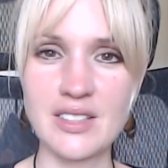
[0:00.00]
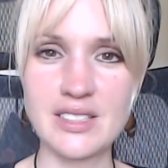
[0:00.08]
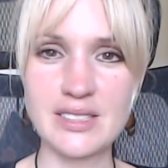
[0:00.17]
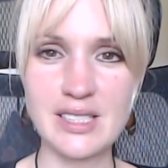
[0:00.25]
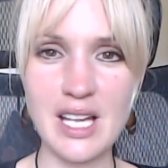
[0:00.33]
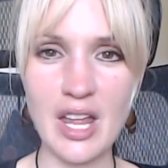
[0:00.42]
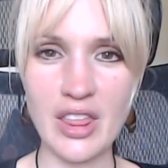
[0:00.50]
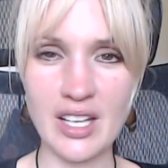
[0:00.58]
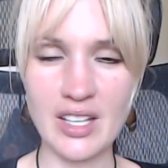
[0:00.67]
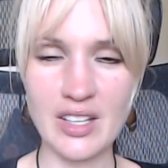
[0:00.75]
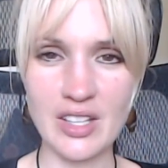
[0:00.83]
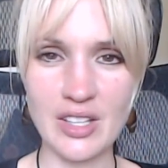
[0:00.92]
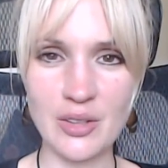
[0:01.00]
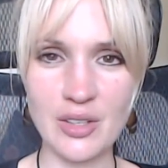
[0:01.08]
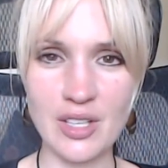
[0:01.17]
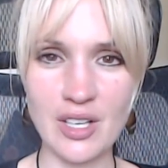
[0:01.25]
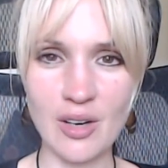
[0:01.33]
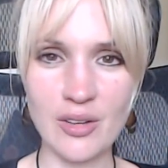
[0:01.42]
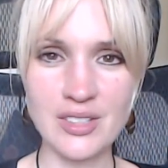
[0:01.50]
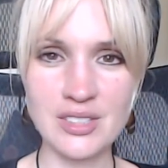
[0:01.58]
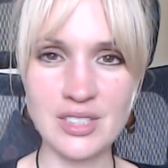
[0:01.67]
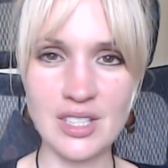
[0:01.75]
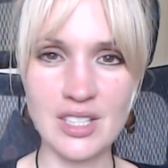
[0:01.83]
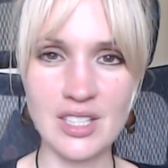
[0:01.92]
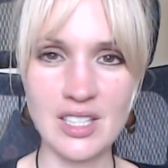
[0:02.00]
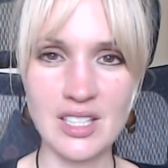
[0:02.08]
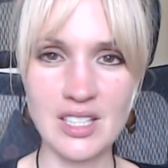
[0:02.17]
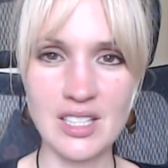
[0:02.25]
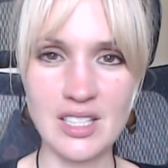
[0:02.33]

There is nothing that you can hold on to.